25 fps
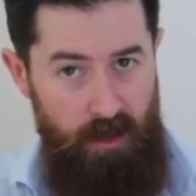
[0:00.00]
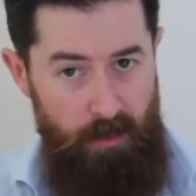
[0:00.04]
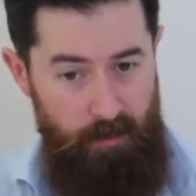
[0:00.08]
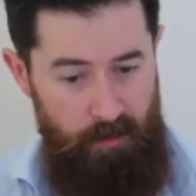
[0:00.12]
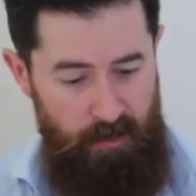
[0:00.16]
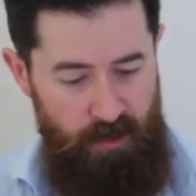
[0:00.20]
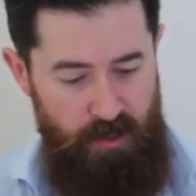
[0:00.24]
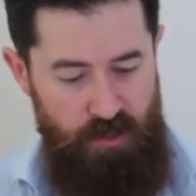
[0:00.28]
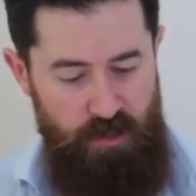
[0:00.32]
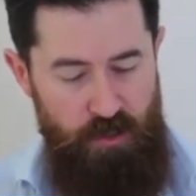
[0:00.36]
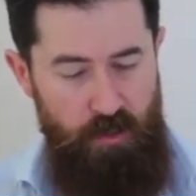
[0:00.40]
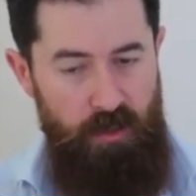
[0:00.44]

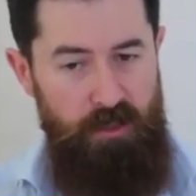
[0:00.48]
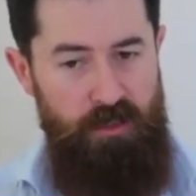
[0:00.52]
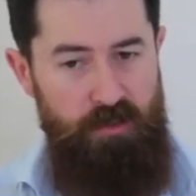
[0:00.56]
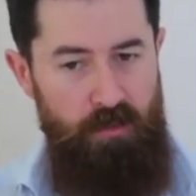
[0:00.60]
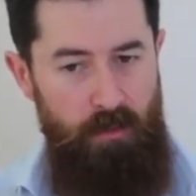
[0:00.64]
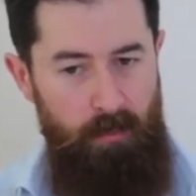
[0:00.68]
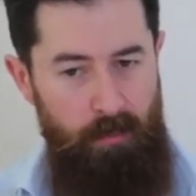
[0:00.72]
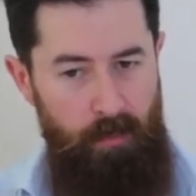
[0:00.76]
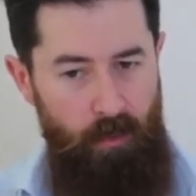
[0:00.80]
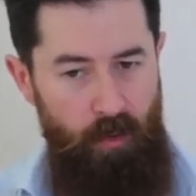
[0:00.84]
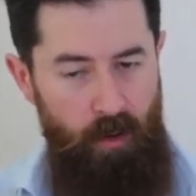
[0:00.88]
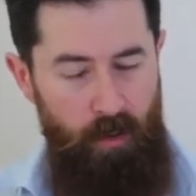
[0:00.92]
because you'll get to
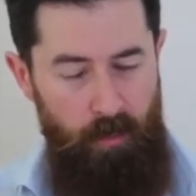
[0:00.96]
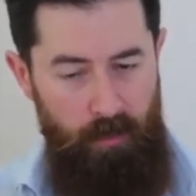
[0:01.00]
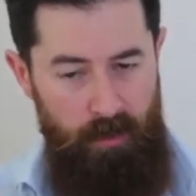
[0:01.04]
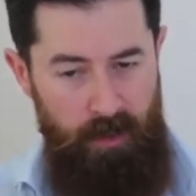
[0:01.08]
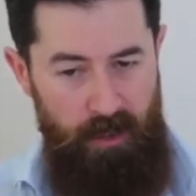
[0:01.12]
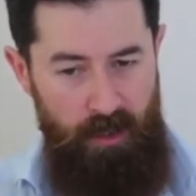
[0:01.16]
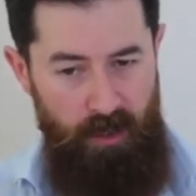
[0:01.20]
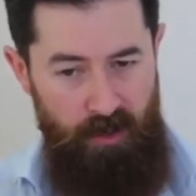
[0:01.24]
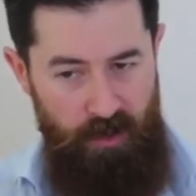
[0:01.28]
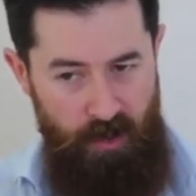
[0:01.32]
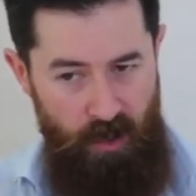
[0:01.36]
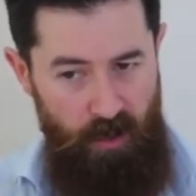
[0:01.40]
a point where you've
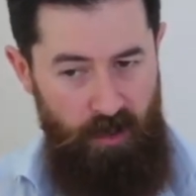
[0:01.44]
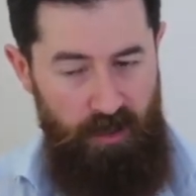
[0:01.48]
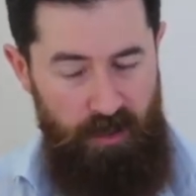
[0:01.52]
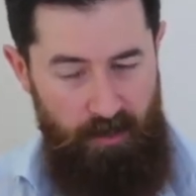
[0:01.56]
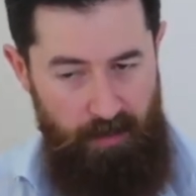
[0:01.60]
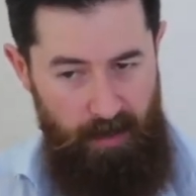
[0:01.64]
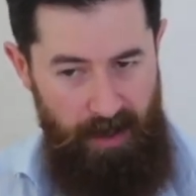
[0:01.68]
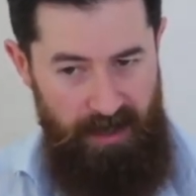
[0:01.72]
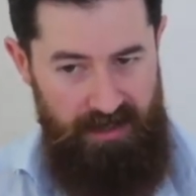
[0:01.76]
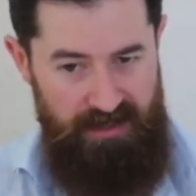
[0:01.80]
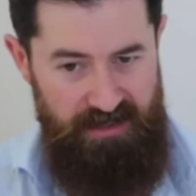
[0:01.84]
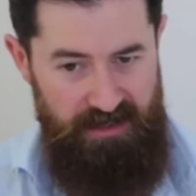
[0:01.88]
got no
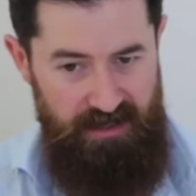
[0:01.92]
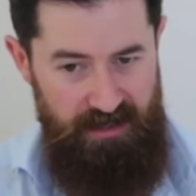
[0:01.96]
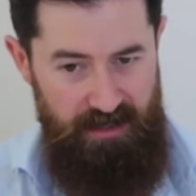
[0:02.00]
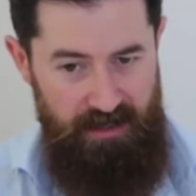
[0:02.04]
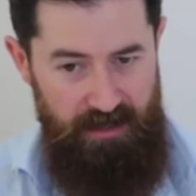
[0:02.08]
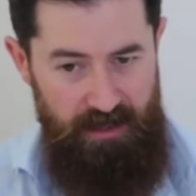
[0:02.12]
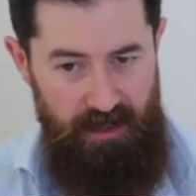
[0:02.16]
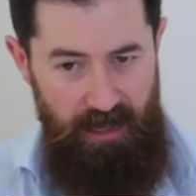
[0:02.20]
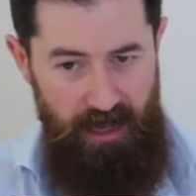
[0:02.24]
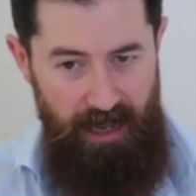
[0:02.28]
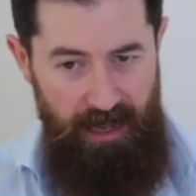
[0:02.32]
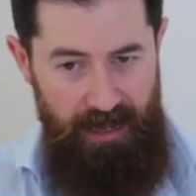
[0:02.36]

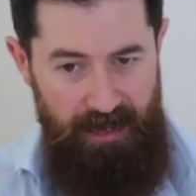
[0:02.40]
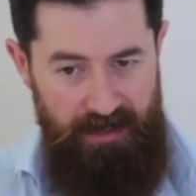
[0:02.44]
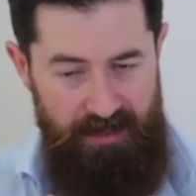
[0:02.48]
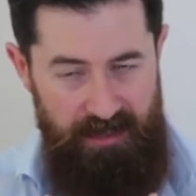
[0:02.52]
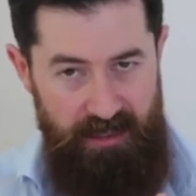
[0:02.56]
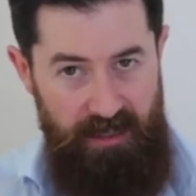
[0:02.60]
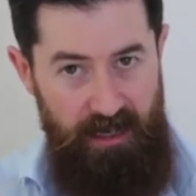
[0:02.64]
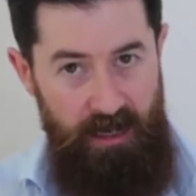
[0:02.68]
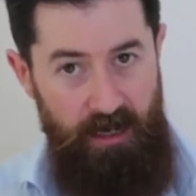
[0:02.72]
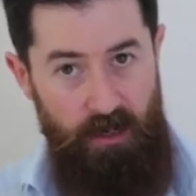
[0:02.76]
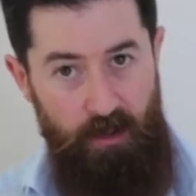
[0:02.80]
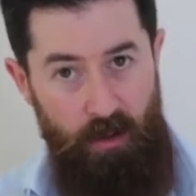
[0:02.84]
capacity and you
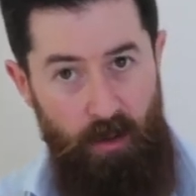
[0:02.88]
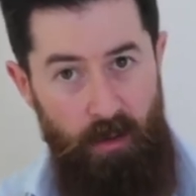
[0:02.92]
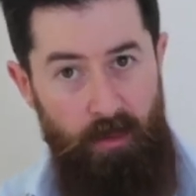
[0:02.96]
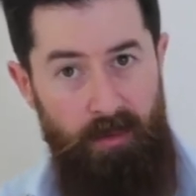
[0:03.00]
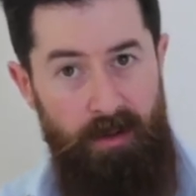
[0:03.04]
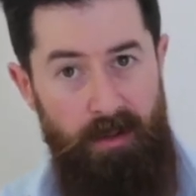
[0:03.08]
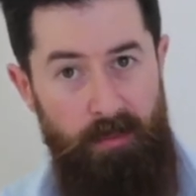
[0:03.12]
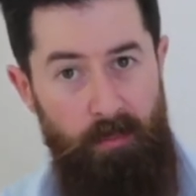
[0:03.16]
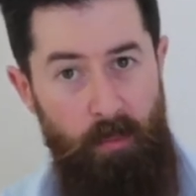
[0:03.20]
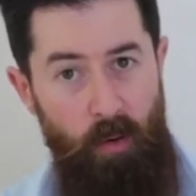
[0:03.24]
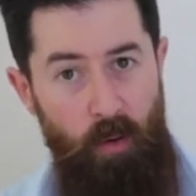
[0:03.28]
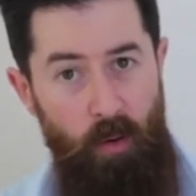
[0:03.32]
can't grow
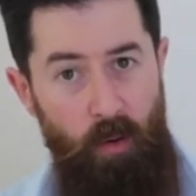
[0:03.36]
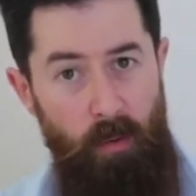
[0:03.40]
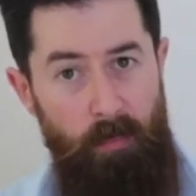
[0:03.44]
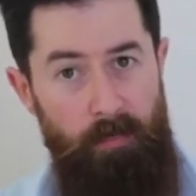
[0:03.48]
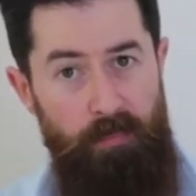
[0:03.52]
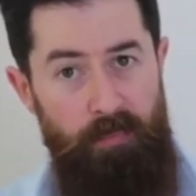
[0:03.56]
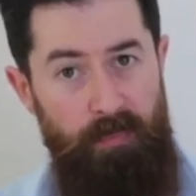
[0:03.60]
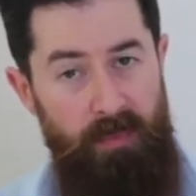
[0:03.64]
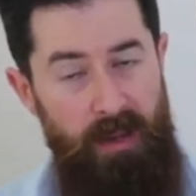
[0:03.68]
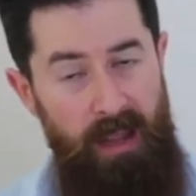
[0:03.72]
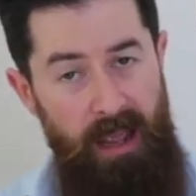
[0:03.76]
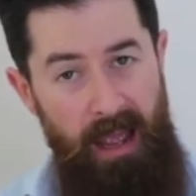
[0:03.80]
anymore.